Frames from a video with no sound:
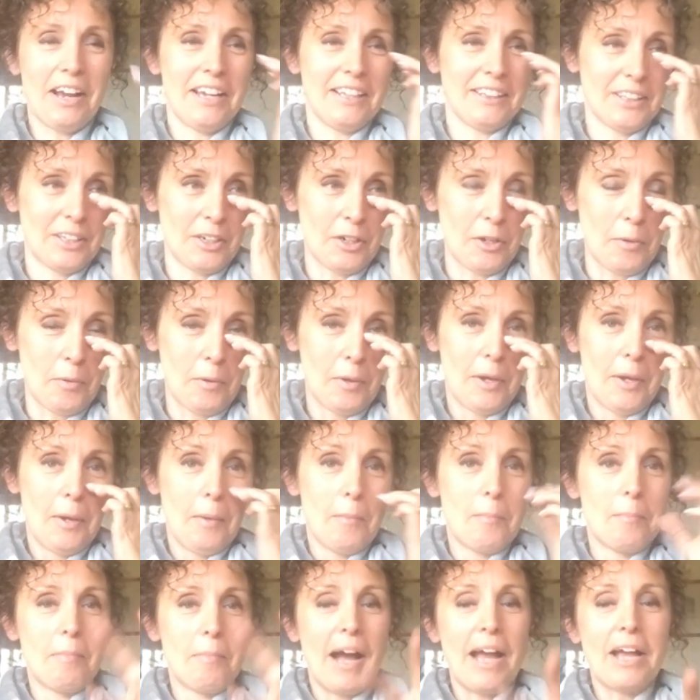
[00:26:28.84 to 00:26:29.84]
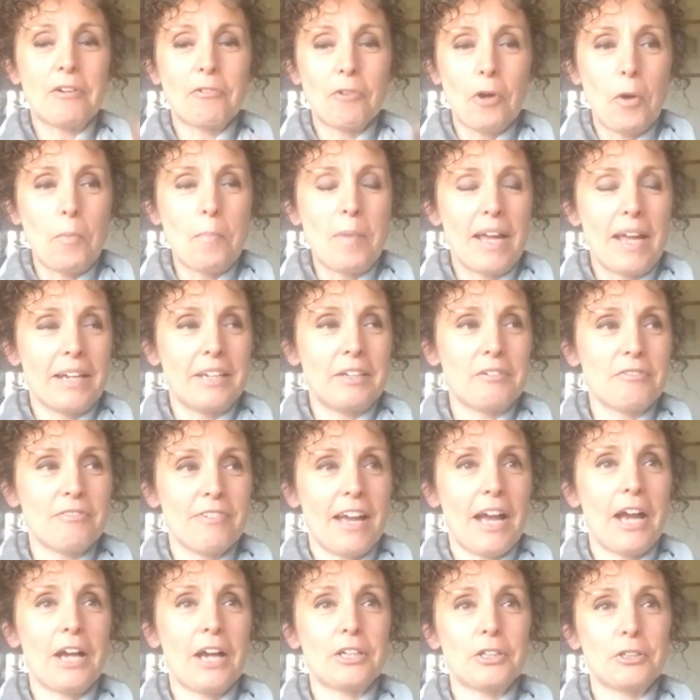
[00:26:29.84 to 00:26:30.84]
Little micro
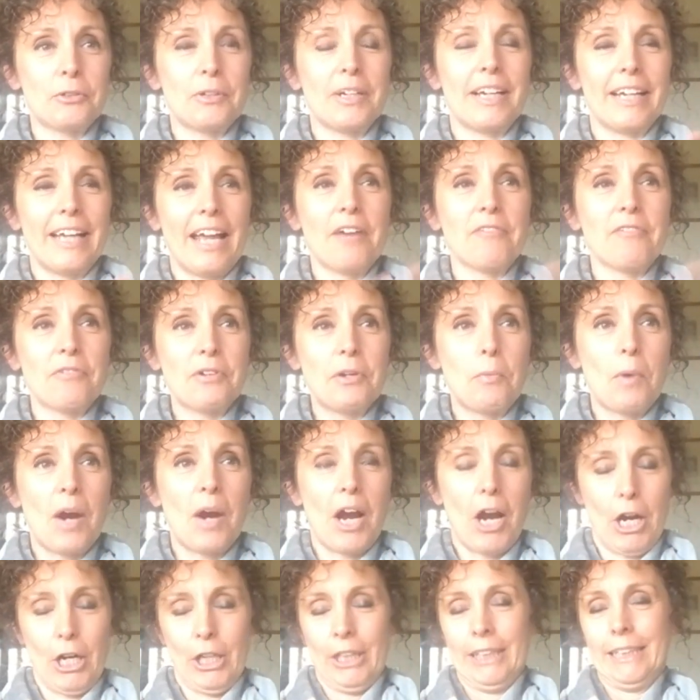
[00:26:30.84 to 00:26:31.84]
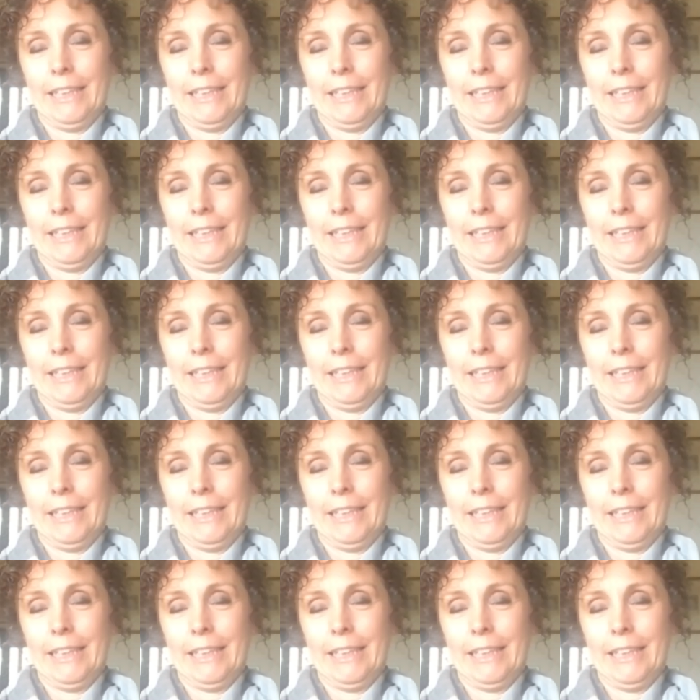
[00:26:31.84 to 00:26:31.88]
manufacturing everywhere.